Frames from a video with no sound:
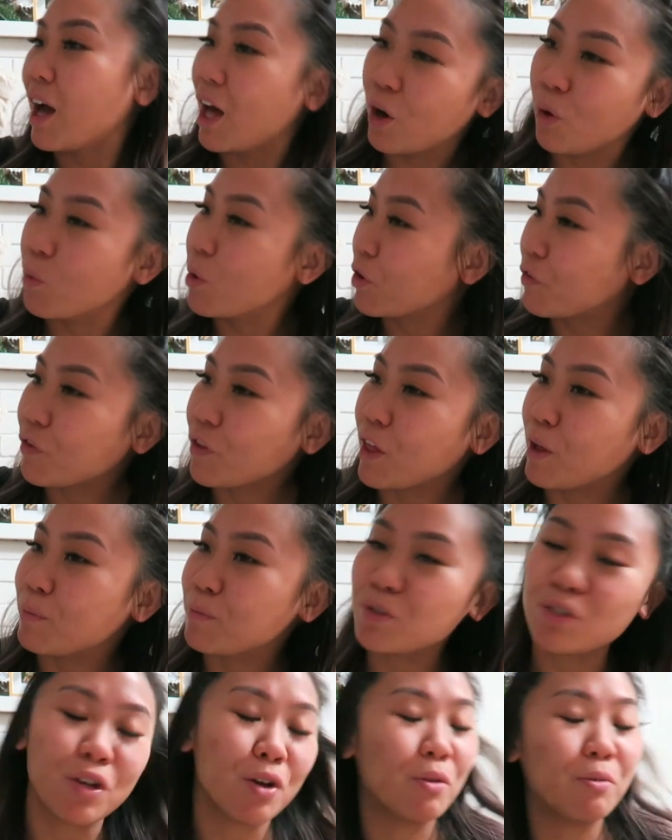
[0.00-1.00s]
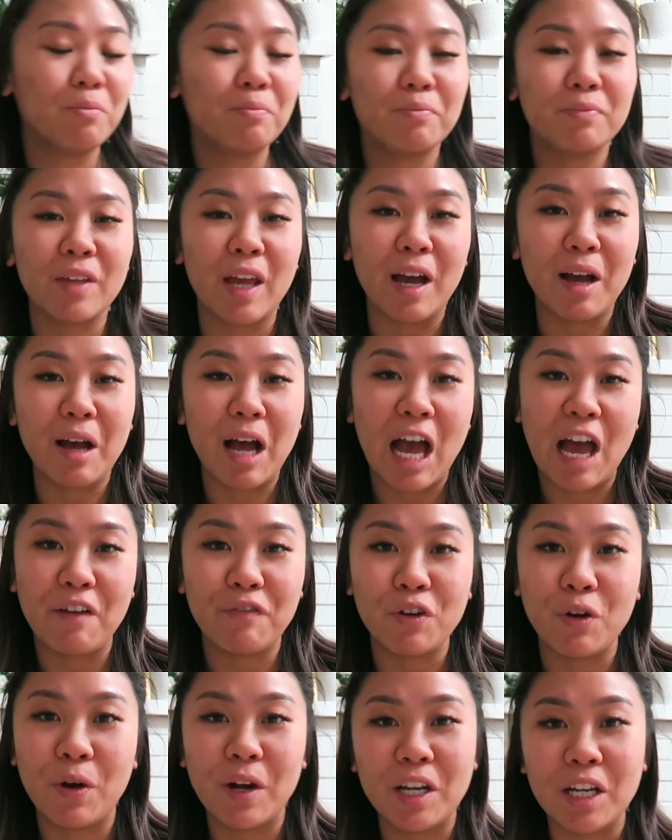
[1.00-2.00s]
I don't work for them, so yeah, I
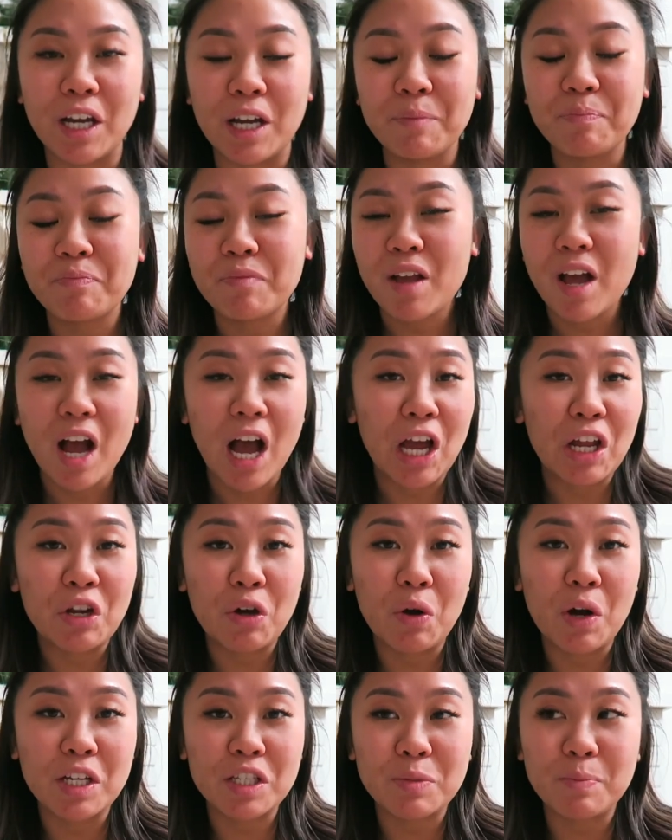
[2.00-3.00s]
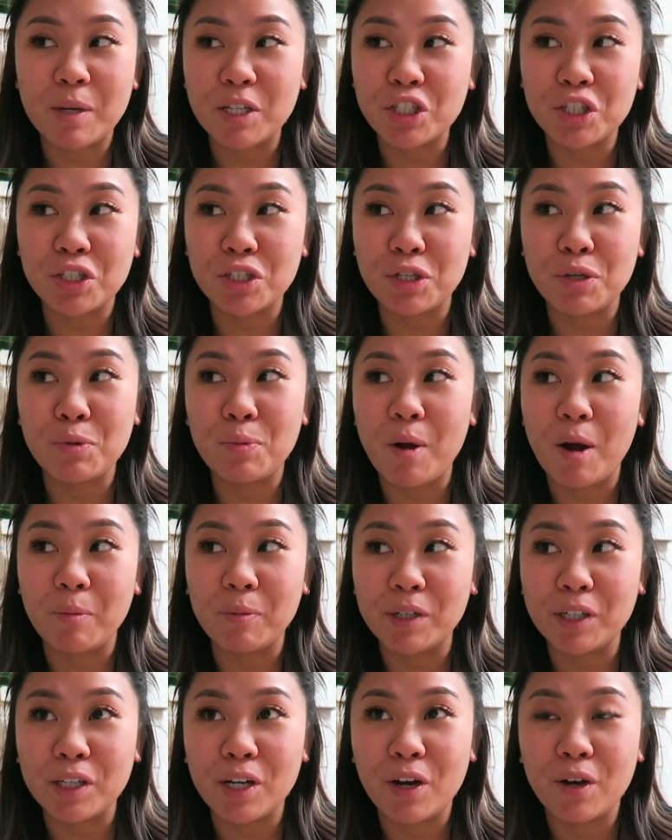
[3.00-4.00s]
have no idea. I know as much as you
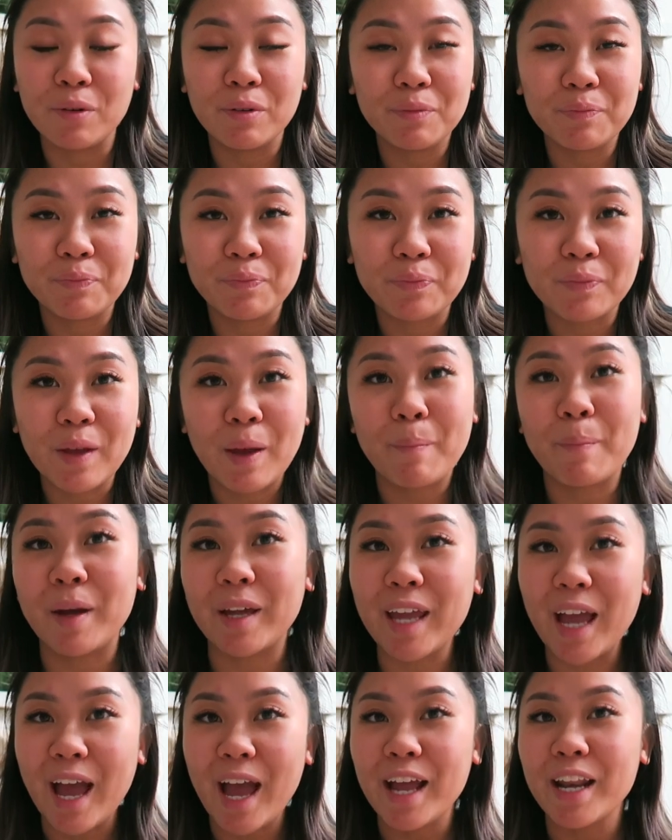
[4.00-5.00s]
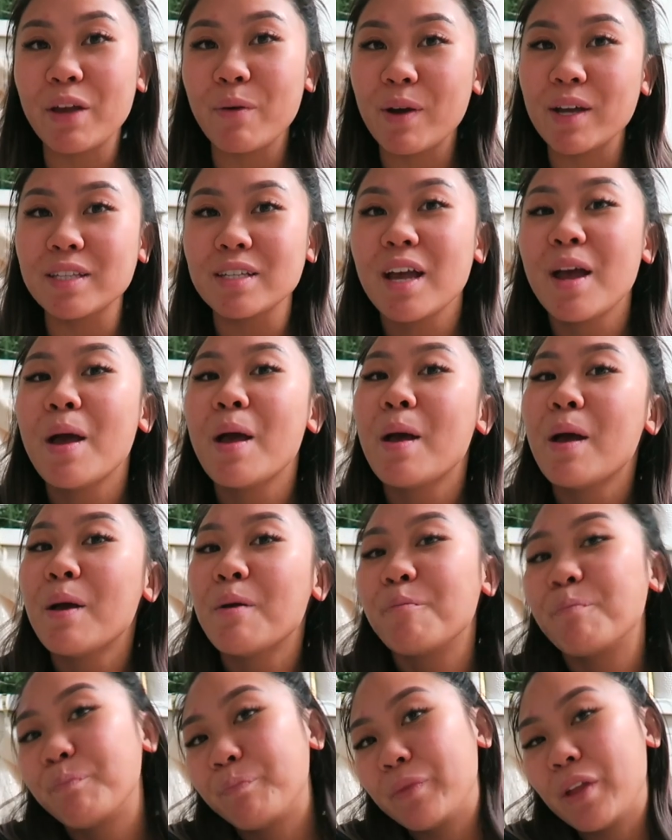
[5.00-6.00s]
probably know. But yeah, anyways,
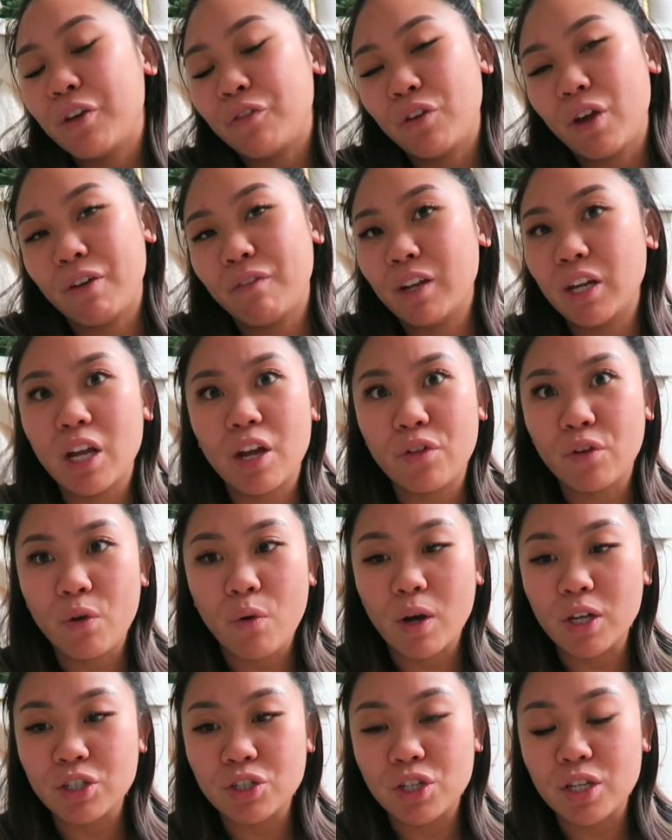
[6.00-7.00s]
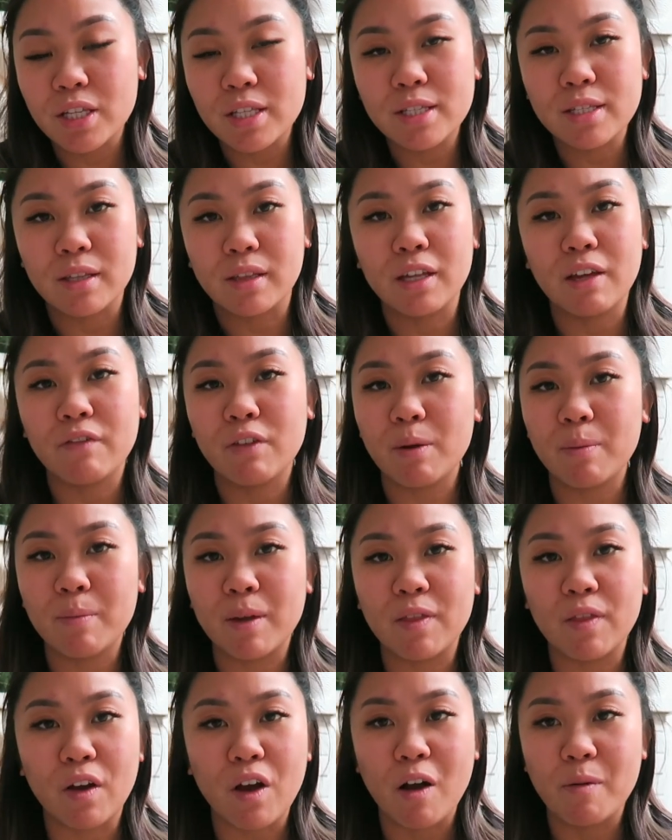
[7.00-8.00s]
if you have any other questions, leave
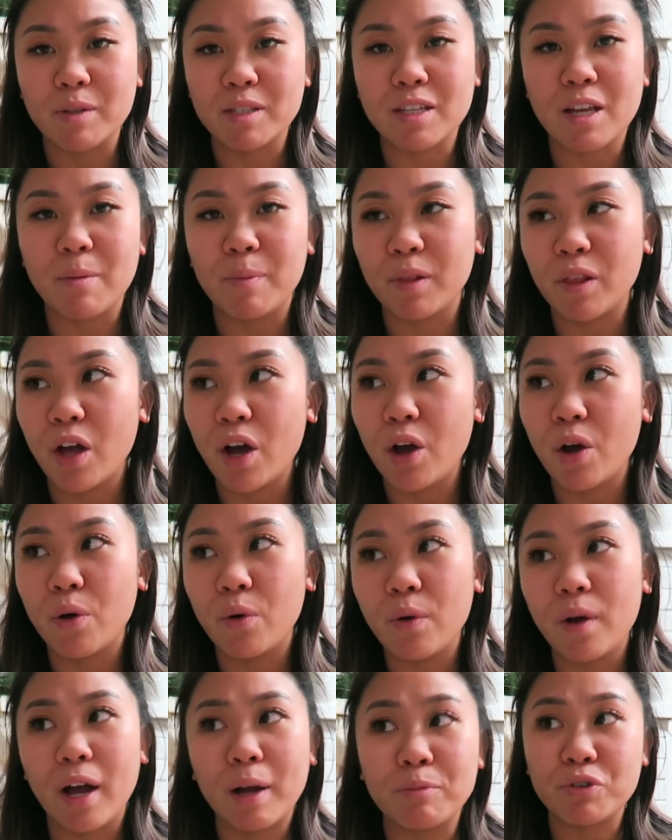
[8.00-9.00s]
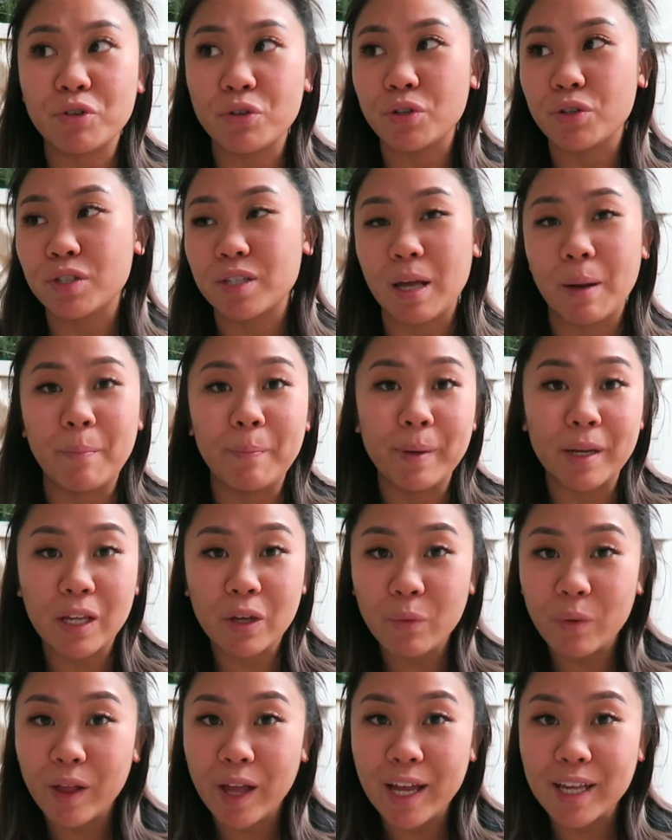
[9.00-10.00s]
them in the comments down below. sure
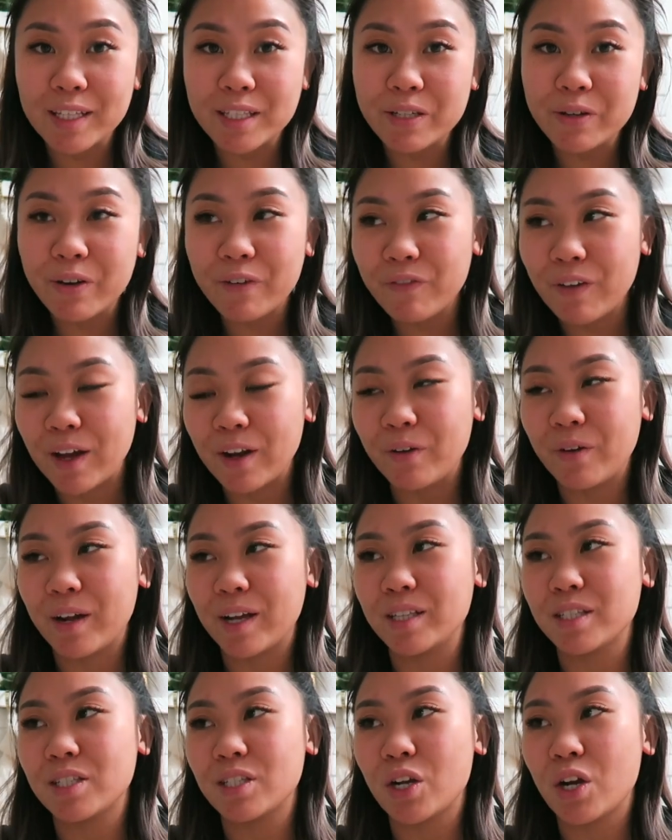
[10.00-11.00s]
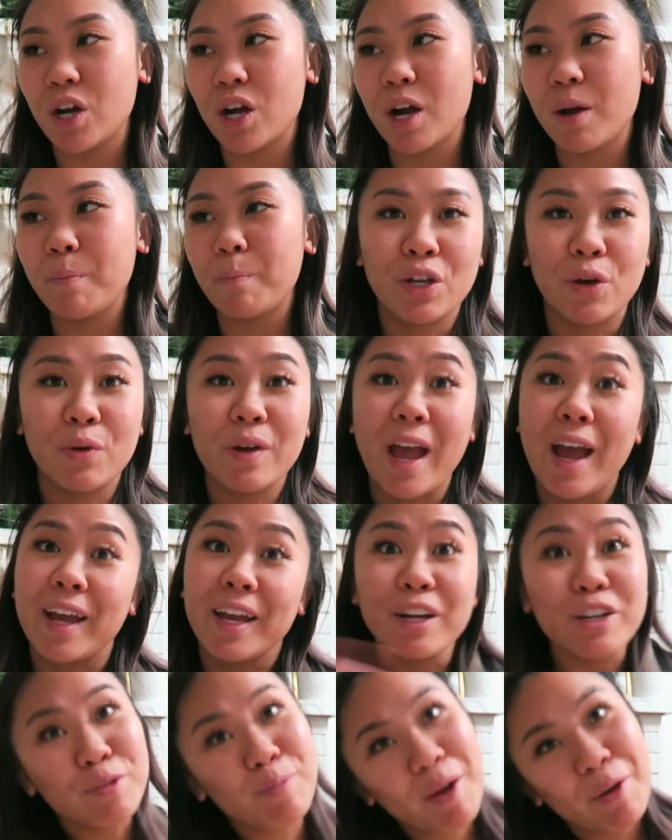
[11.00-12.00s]
somebody will answer if I don't answer. So yeah,
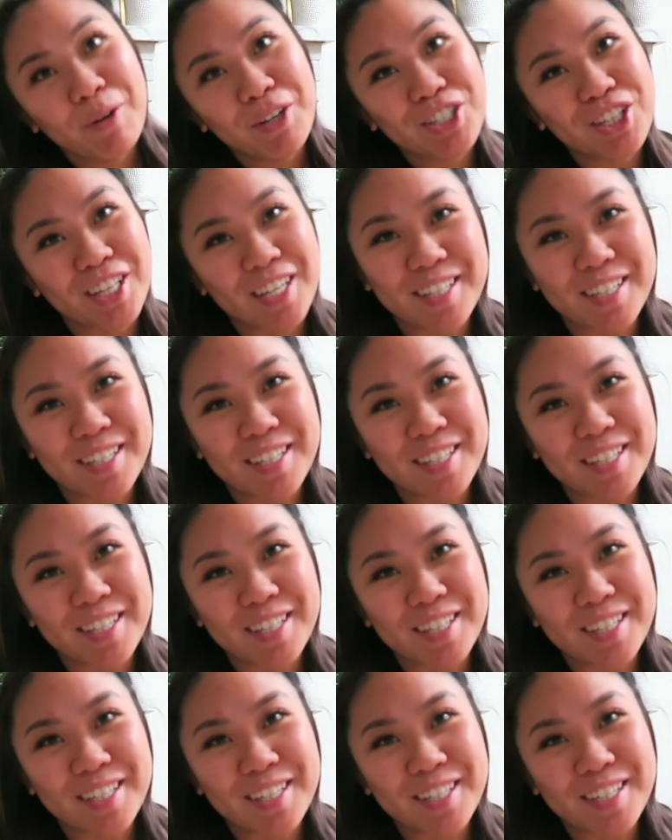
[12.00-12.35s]
here's my wish